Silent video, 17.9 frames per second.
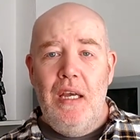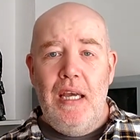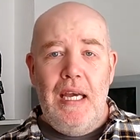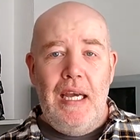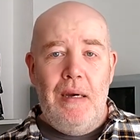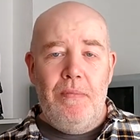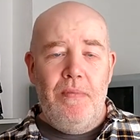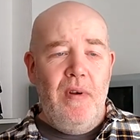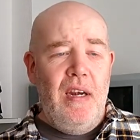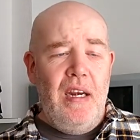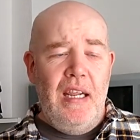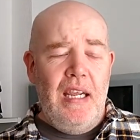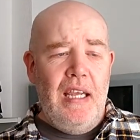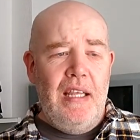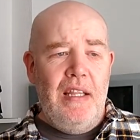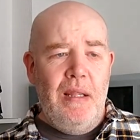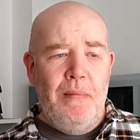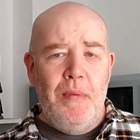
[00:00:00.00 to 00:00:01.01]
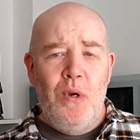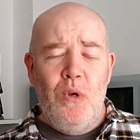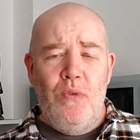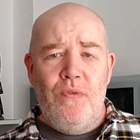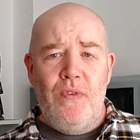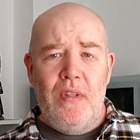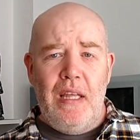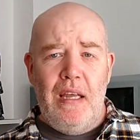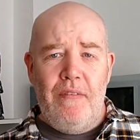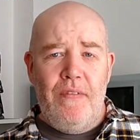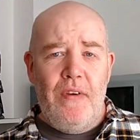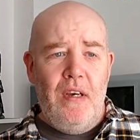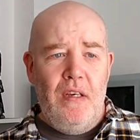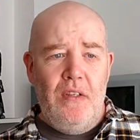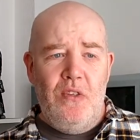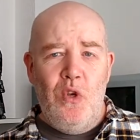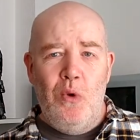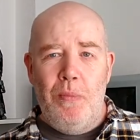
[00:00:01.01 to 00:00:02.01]
I'm really in the mood for that
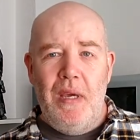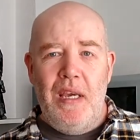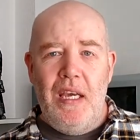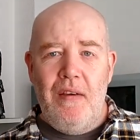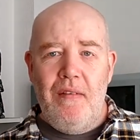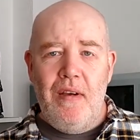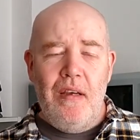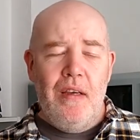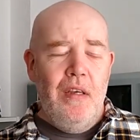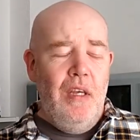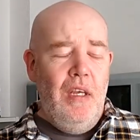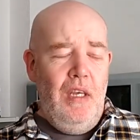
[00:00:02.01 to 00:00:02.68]
32-bit era.